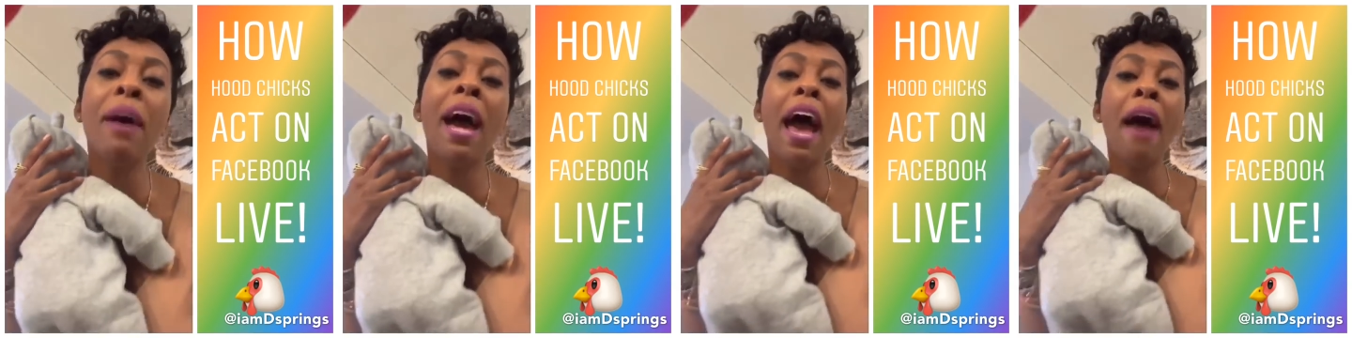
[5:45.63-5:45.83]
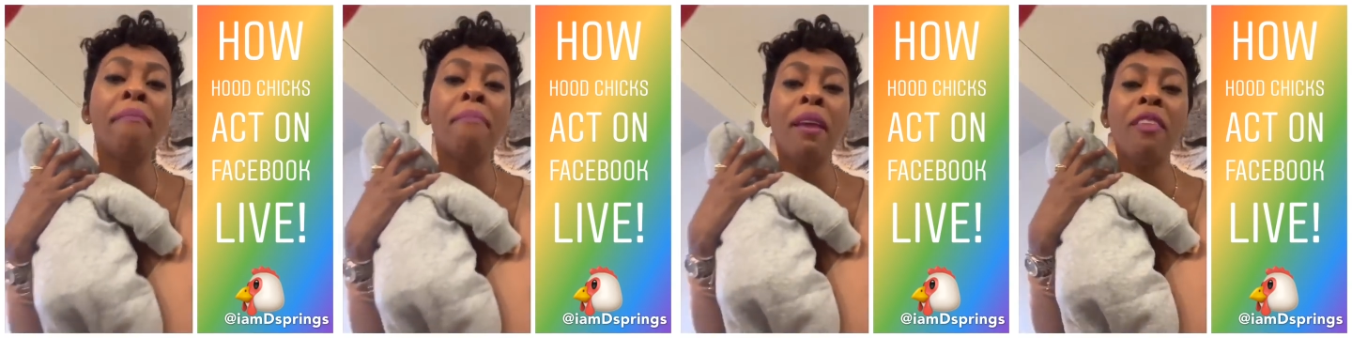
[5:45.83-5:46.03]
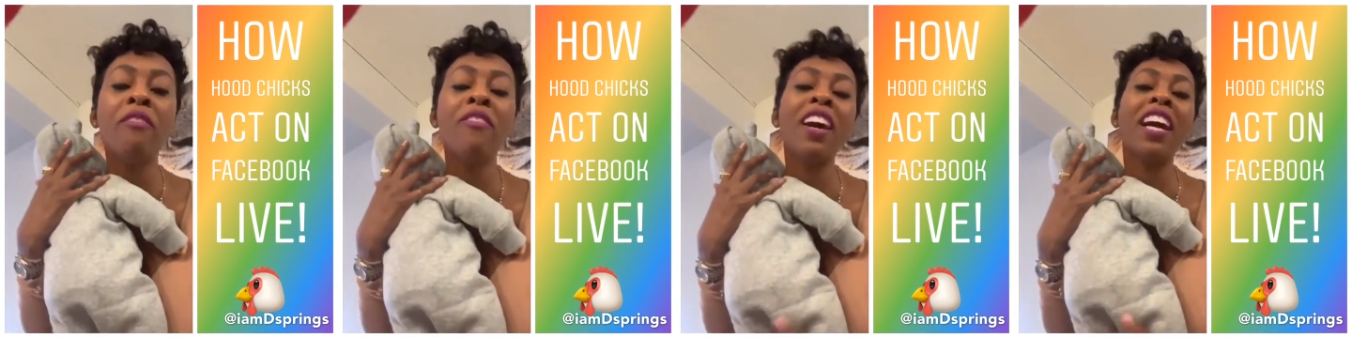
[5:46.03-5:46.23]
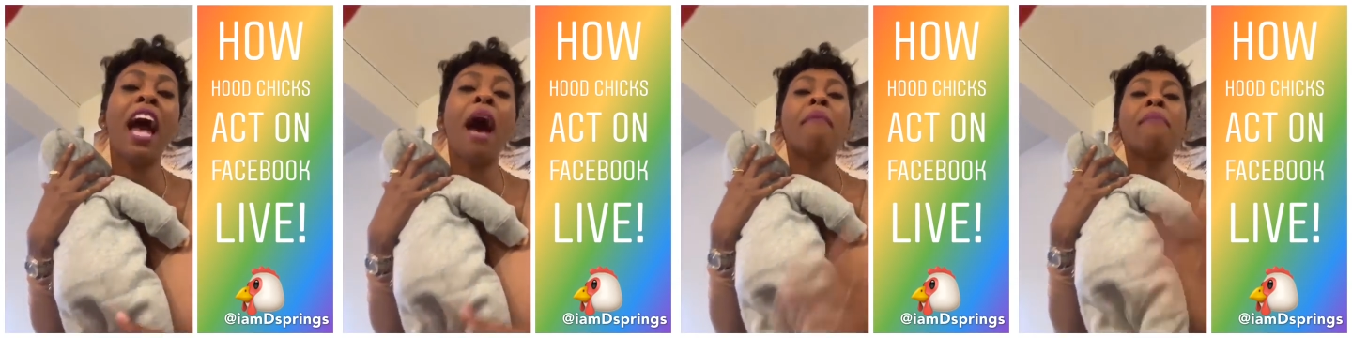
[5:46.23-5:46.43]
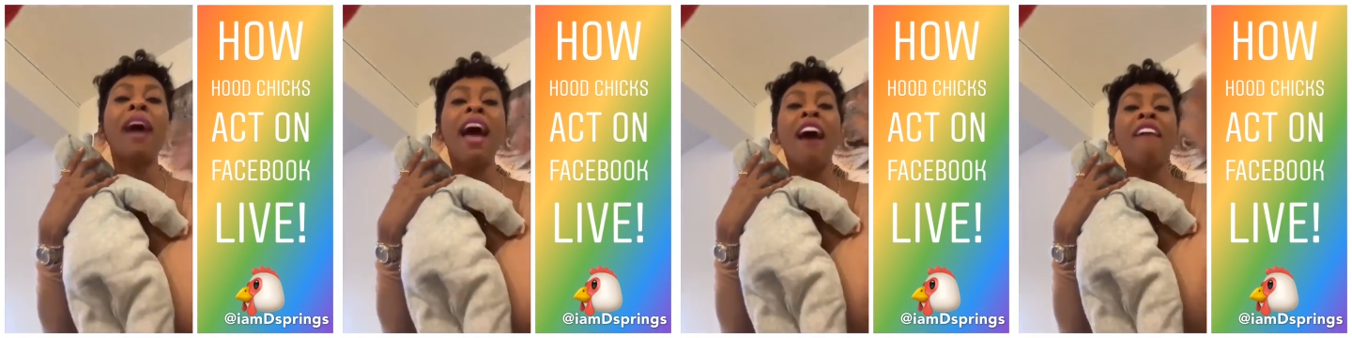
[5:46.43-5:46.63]
I'm going to have
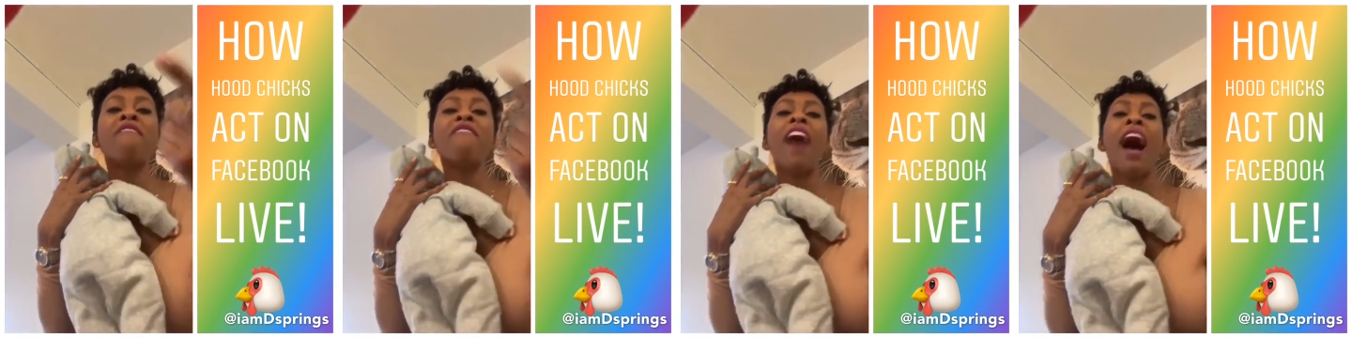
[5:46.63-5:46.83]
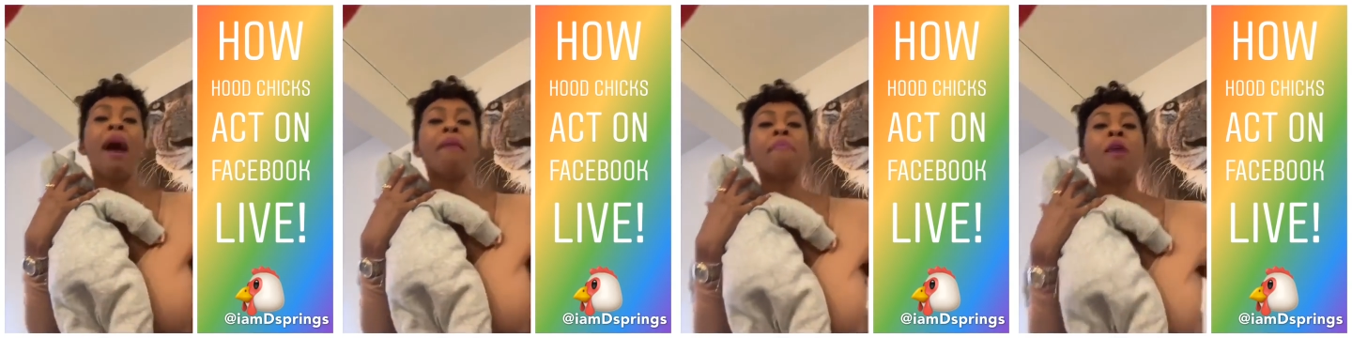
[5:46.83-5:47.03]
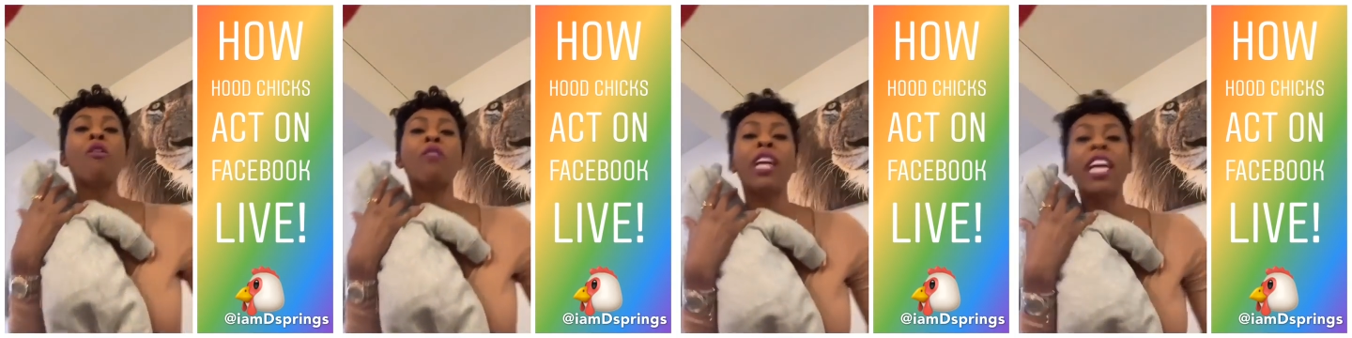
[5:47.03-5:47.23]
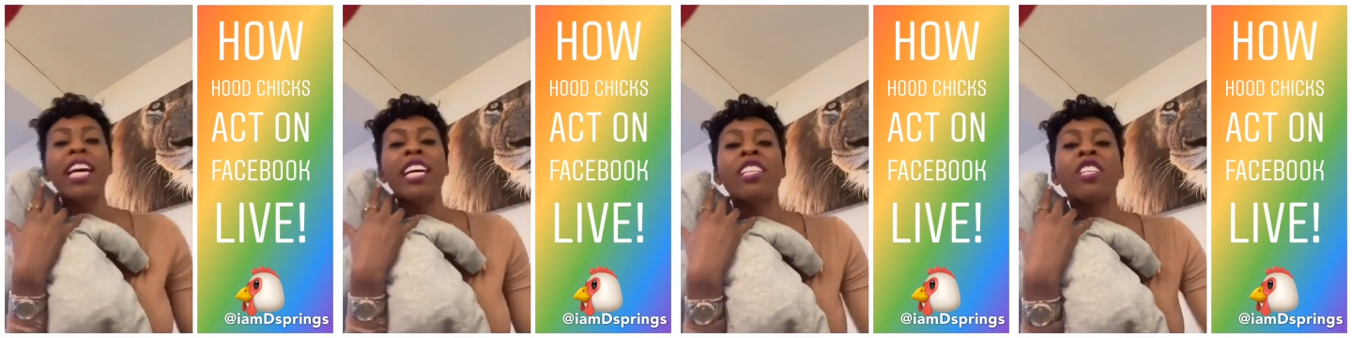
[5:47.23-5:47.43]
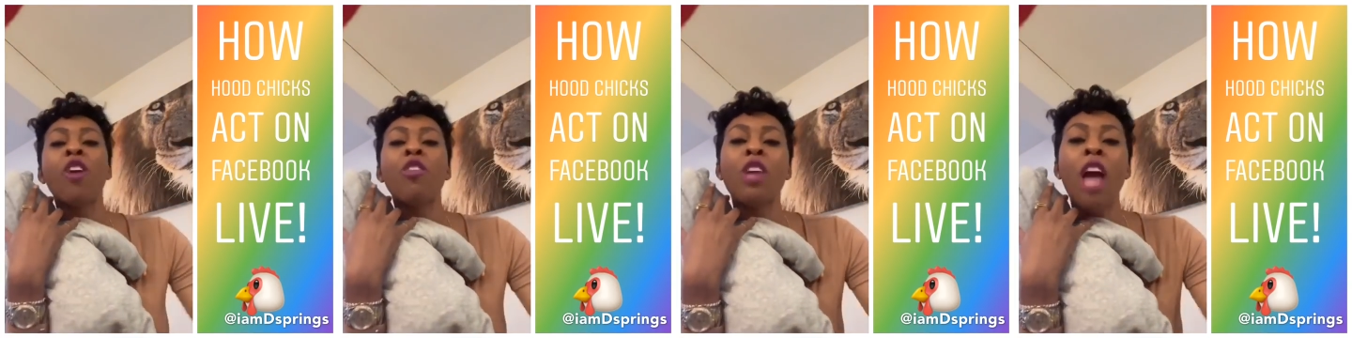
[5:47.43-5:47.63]
motherfucking, I'm going to have five more
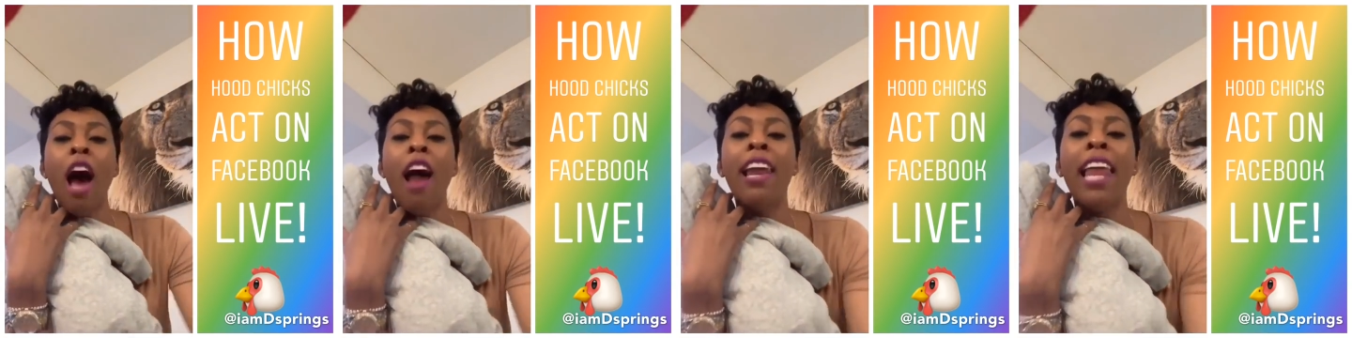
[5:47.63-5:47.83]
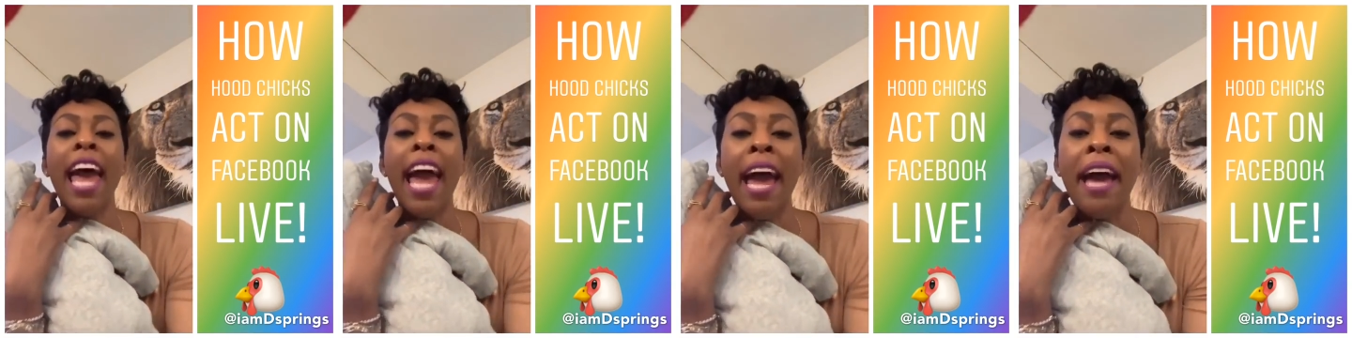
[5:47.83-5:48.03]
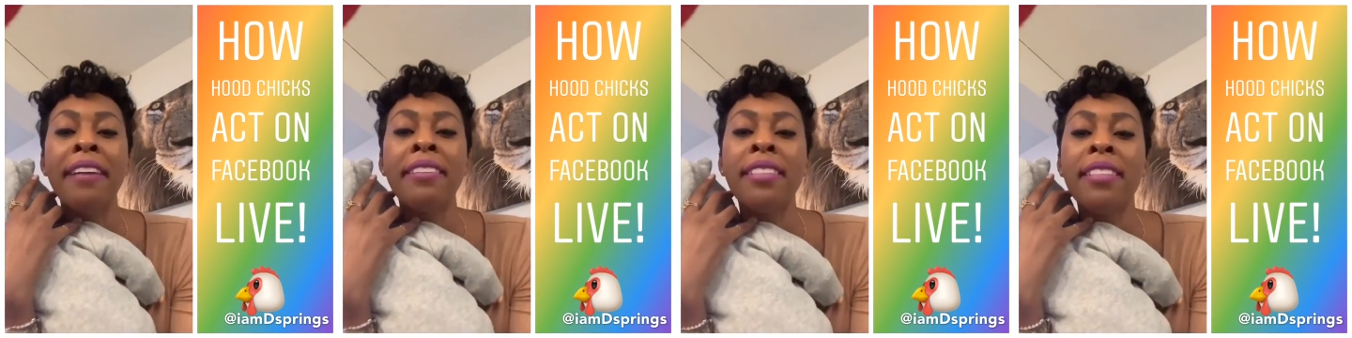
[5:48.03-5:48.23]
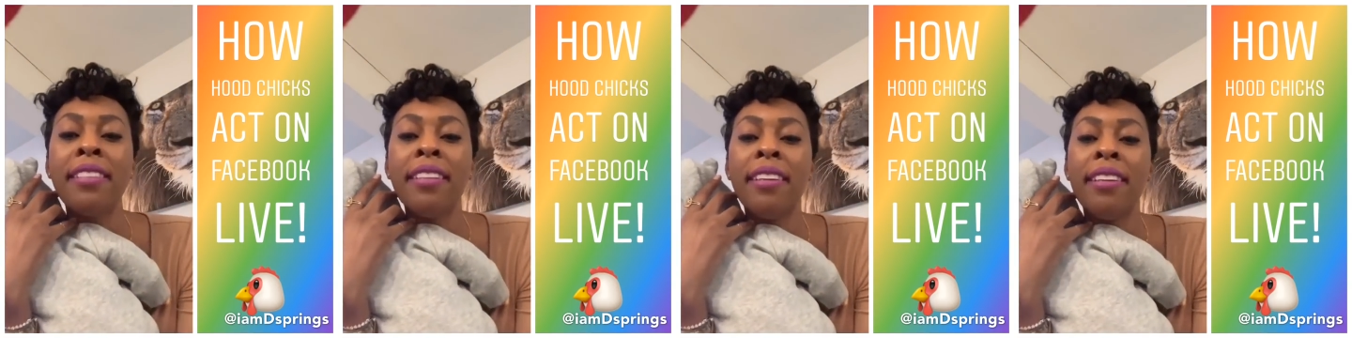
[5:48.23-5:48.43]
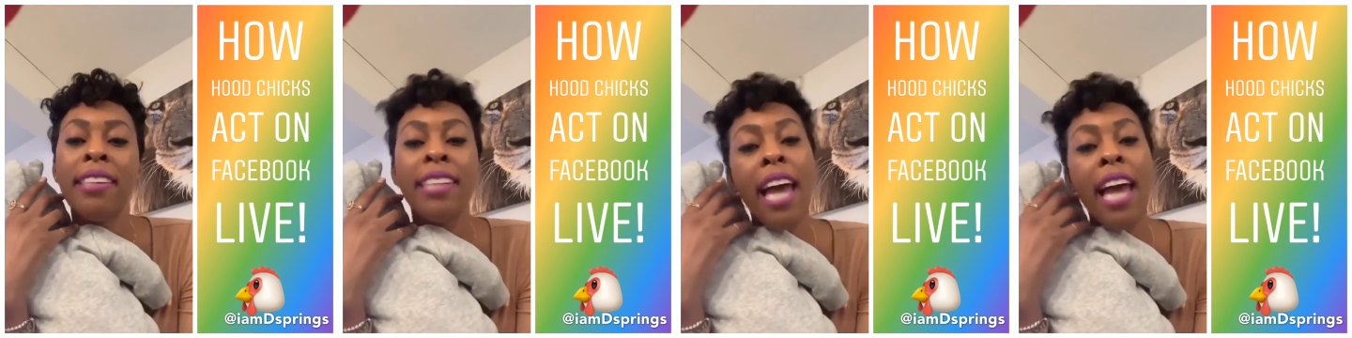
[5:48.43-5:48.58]
kids on y'all ass.